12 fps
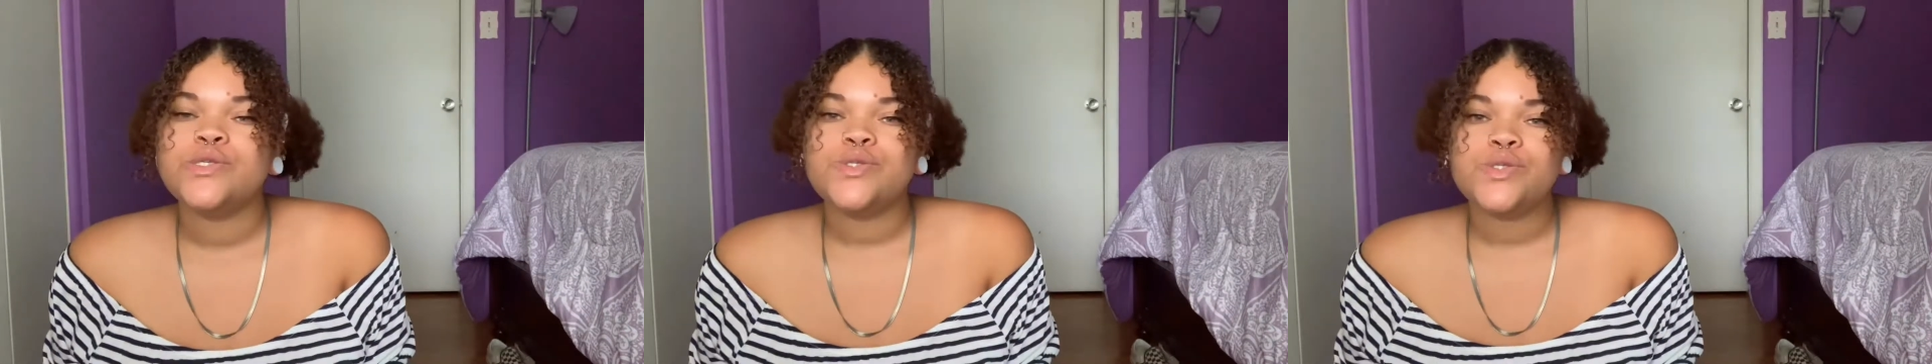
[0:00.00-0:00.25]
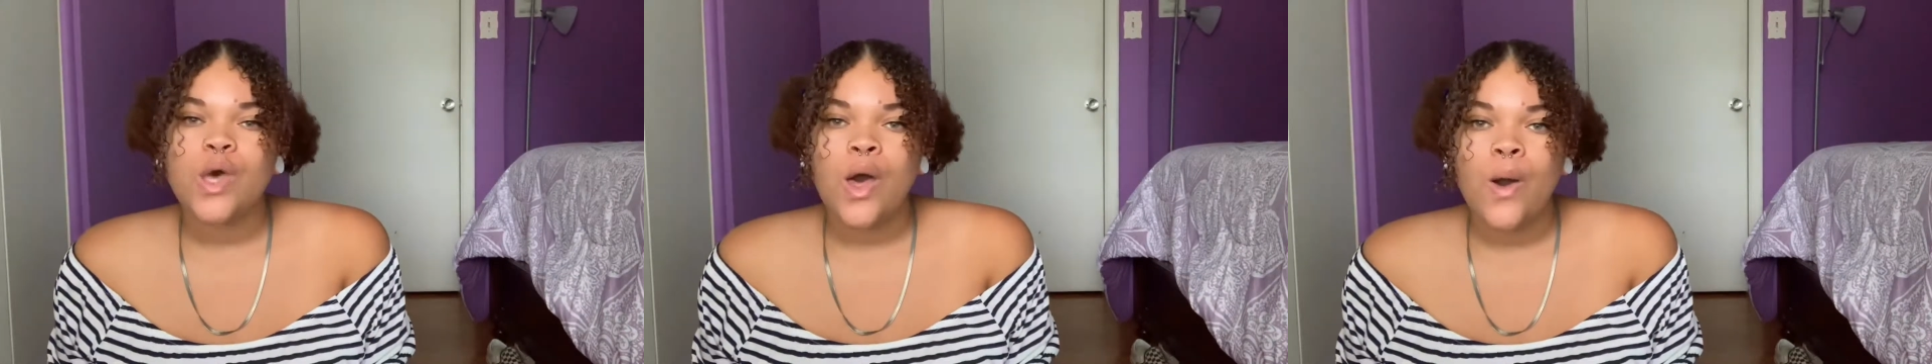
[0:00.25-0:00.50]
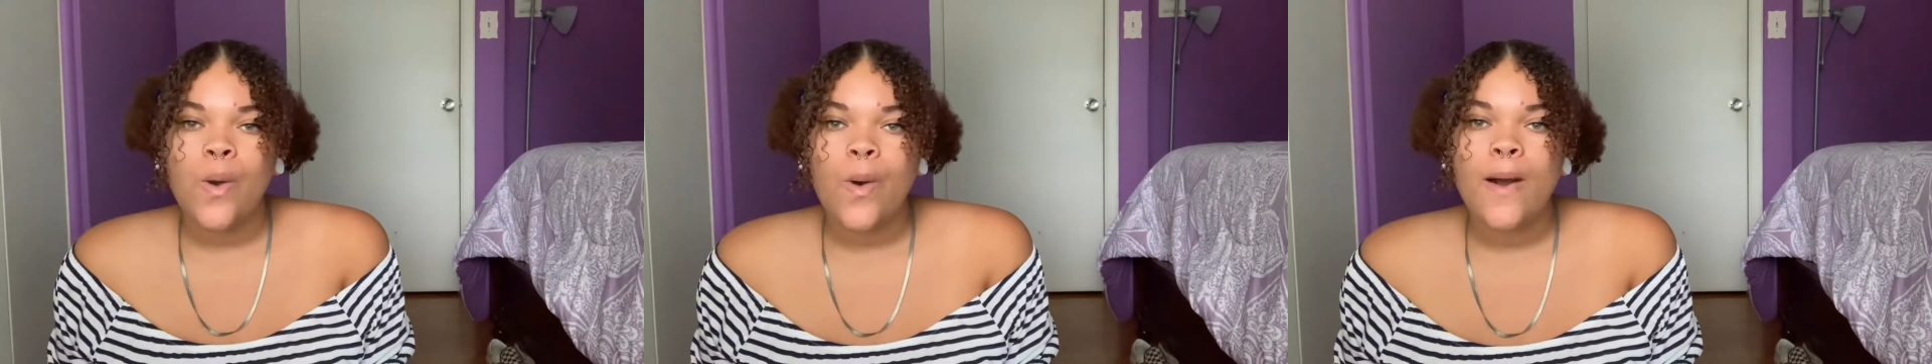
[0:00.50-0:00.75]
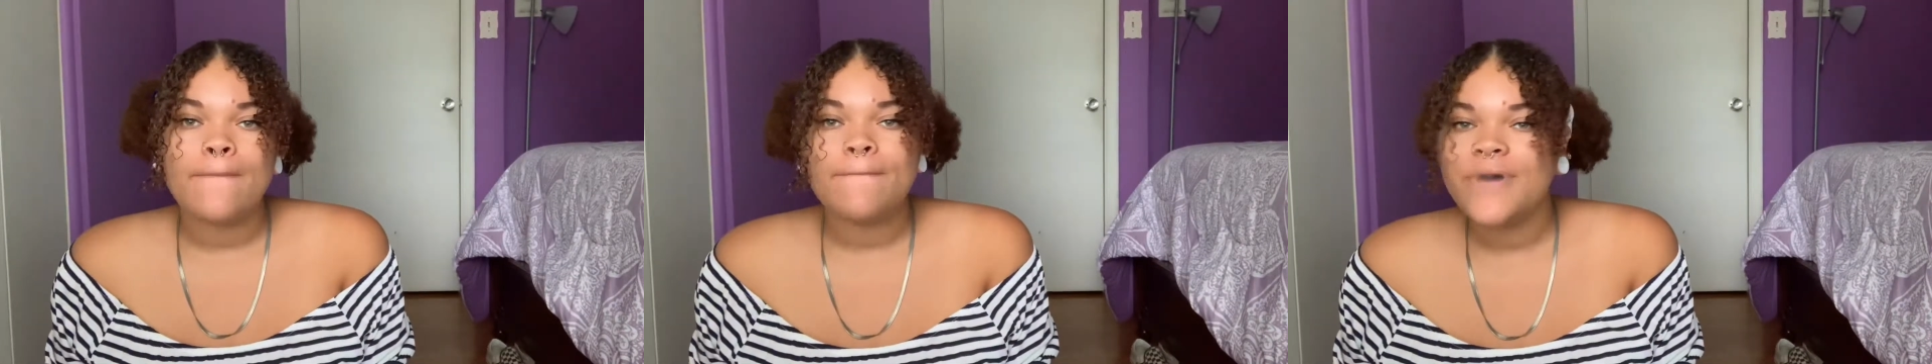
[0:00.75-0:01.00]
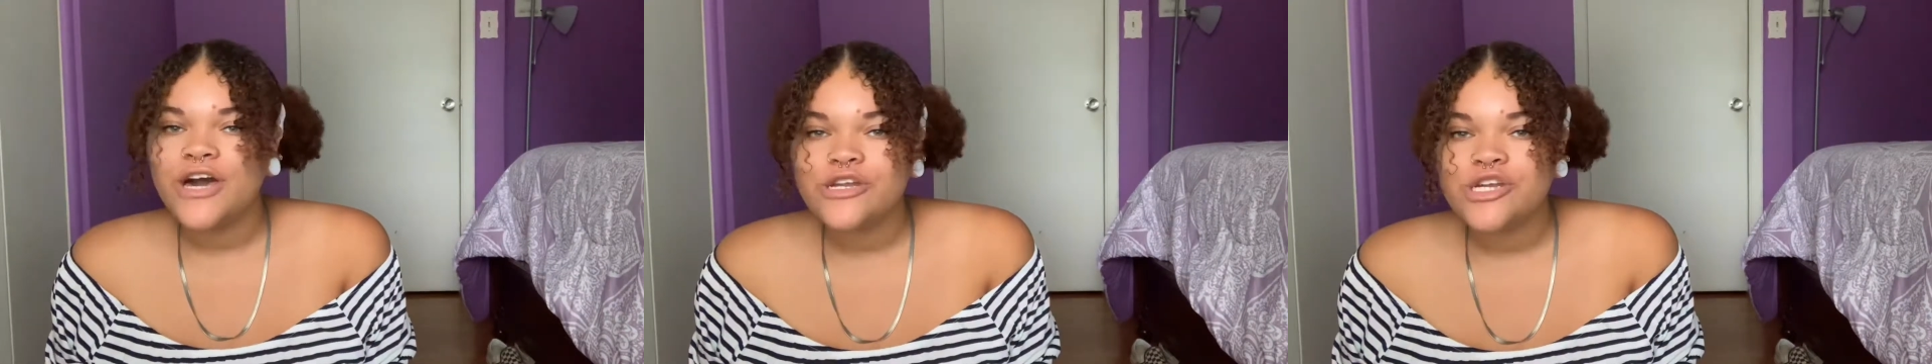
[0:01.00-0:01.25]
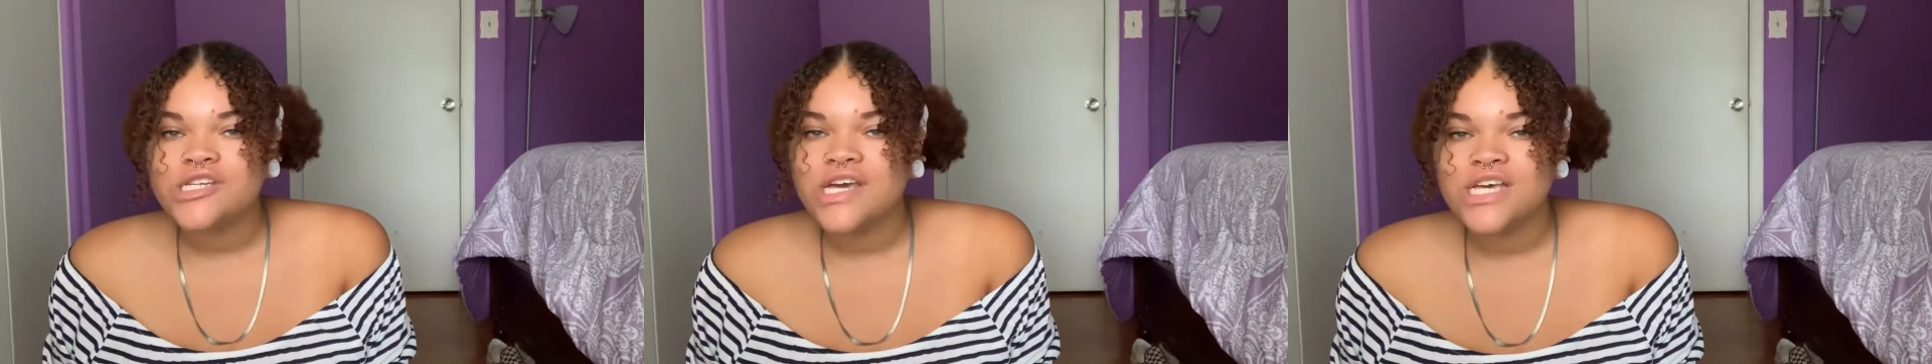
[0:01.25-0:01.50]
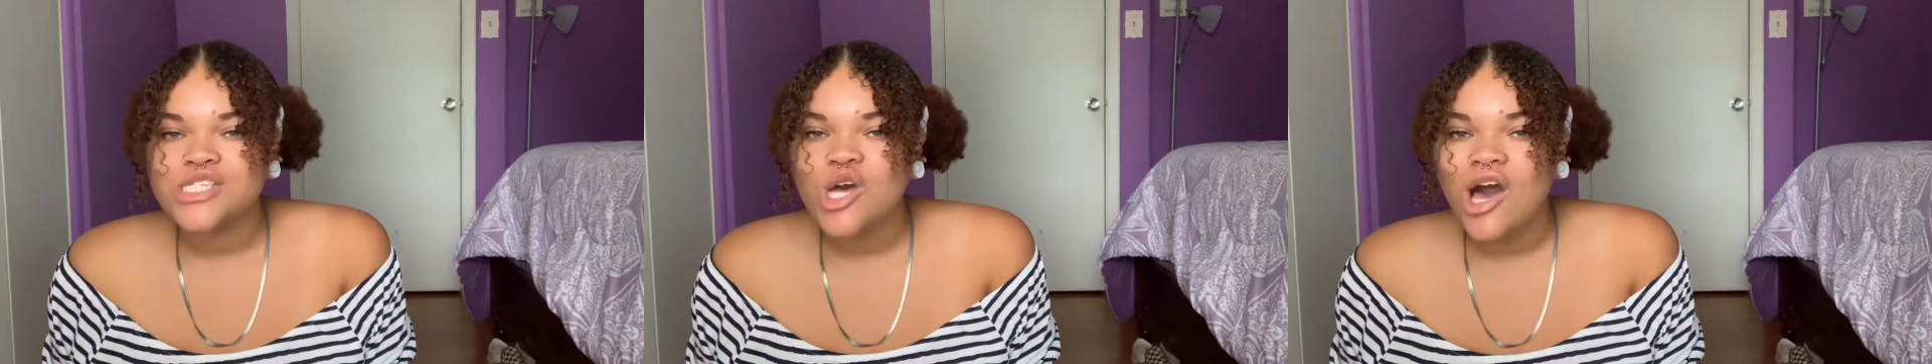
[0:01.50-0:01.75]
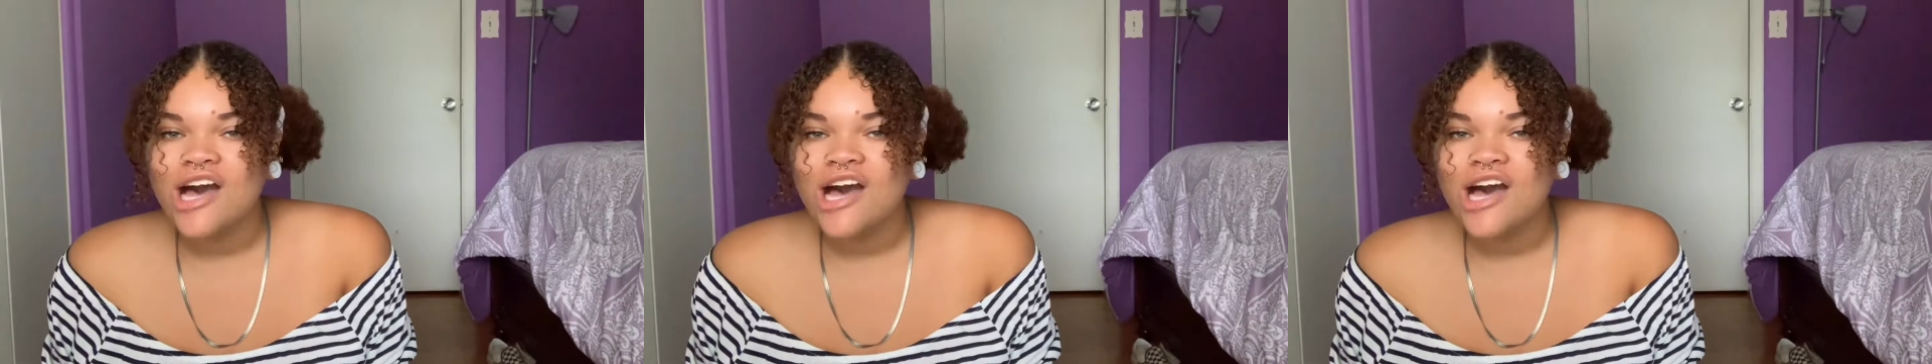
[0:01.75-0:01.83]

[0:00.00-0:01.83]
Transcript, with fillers: So Butter does go